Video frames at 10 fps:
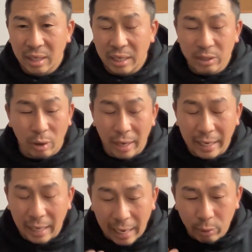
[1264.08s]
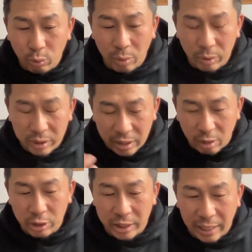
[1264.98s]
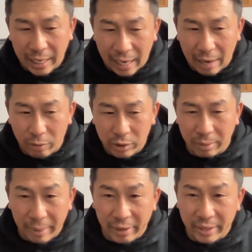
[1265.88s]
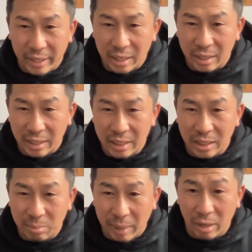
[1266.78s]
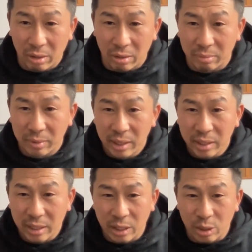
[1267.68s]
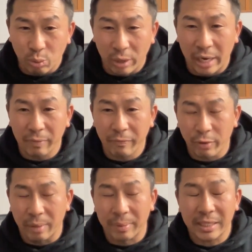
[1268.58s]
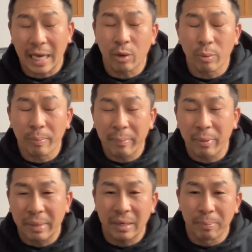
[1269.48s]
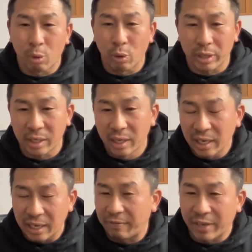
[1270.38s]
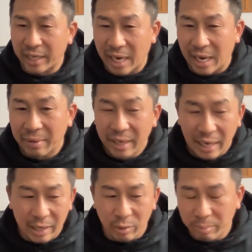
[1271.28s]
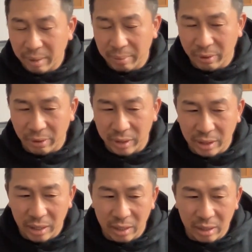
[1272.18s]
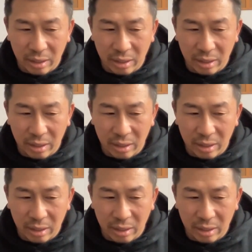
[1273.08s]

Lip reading: so I grew up with the notion that I was an American. This is my home. This is where I'm from. Because I don't remember being born in Vietnam. I don't remember the